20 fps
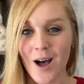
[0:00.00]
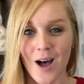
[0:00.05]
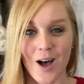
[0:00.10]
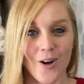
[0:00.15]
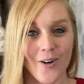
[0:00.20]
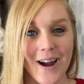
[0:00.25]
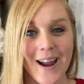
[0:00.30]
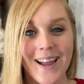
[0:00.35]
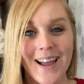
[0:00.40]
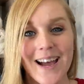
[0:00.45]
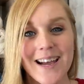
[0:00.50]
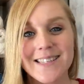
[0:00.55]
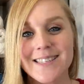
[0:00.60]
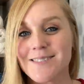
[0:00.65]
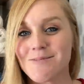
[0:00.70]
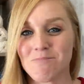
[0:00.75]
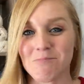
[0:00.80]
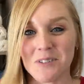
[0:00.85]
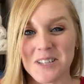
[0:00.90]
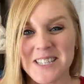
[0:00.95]
All right,
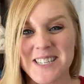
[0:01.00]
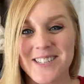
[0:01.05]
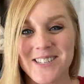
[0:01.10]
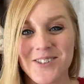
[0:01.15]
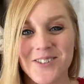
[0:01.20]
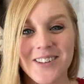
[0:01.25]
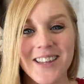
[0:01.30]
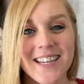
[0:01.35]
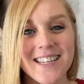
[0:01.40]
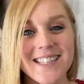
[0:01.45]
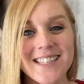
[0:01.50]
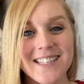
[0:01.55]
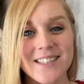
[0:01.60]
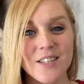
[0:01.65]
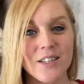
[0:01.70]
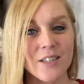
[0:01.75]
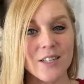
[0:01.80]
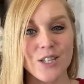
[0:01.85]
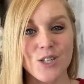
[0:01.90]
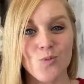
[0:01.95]
guys, let's do this.
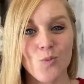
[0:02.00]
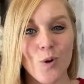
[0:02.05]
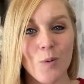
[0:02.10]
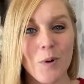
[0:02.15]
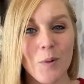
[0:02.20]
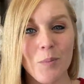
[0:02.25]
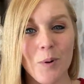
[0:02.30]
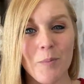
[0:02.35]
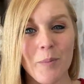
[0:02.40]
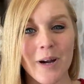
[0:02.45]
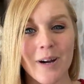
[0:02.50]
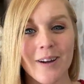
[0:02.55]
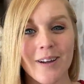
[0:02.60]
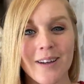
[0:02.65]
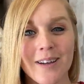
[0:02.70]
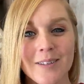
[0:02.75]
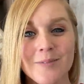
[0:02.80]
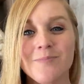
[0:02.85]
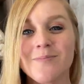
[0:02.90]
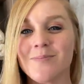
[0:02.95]
Let's warm up
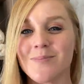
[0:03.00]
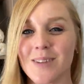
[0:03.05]
America